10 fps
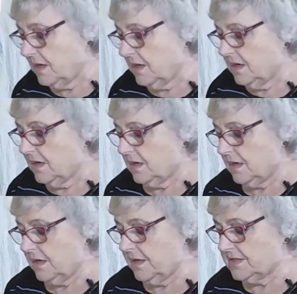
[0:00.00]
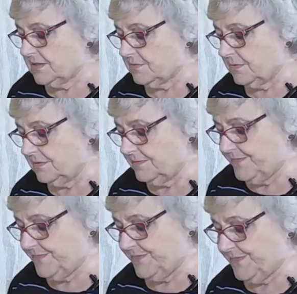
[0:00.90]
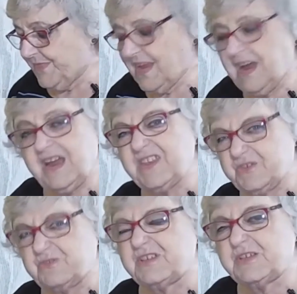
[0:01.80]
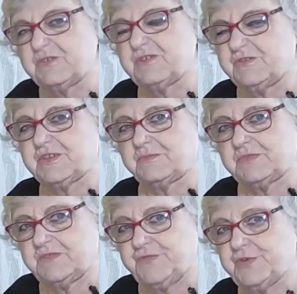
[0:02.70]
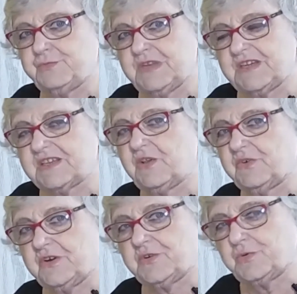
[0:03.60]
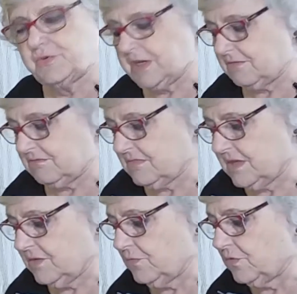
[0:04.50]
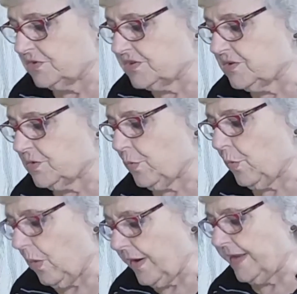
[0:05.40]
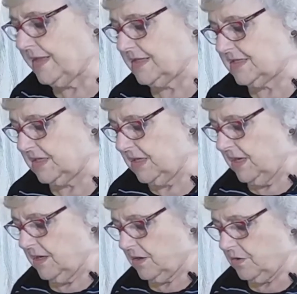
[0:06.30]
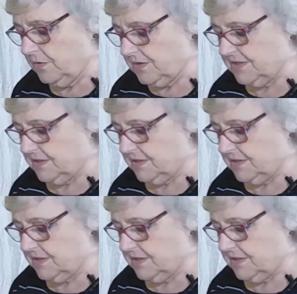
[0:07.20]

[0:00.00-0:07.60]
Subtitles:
And I said, "Well, I thought it could have done with a few minutes longer cooking. It wasn't quite cooked enough."